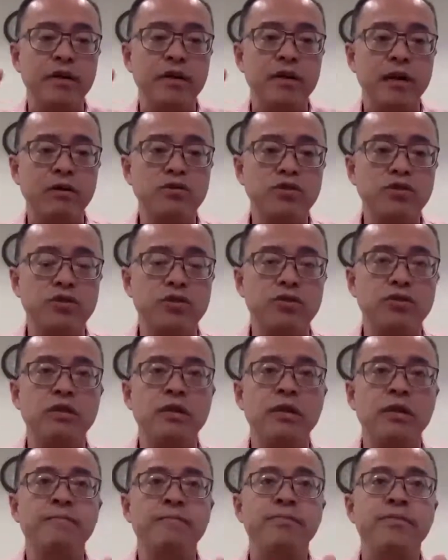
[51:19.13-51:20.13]
culture
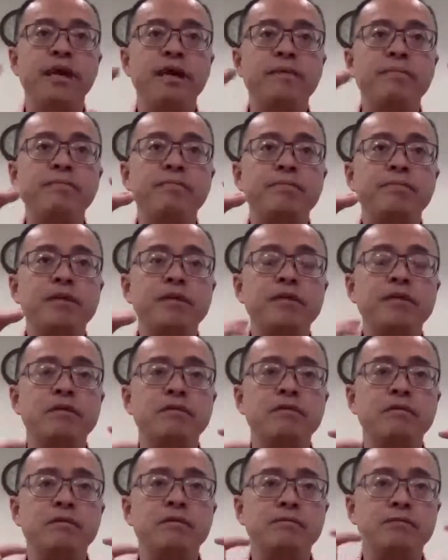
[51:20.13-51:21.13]
that
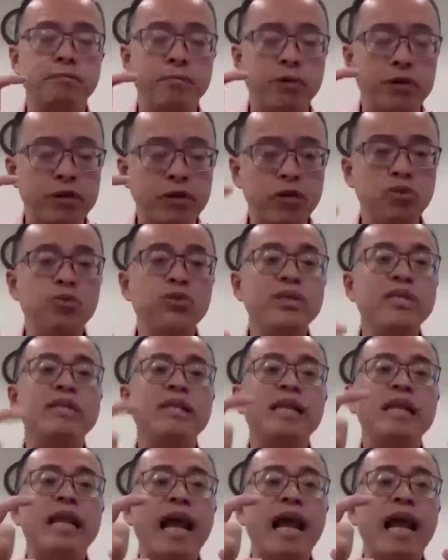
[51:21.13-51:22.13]
is
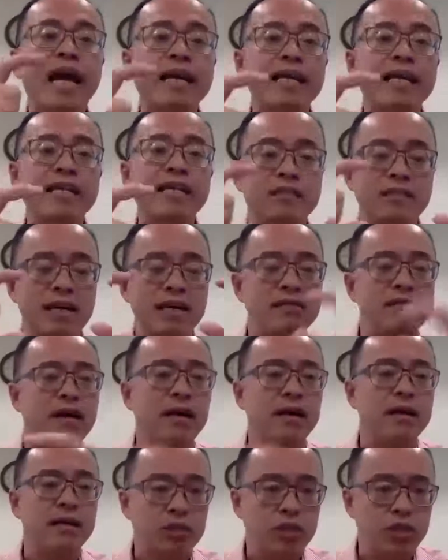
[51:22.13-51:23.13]
pursuing lighting
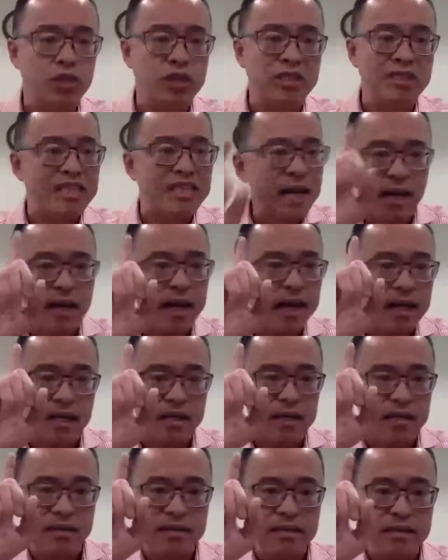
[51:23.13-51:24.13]
technology, not lighting,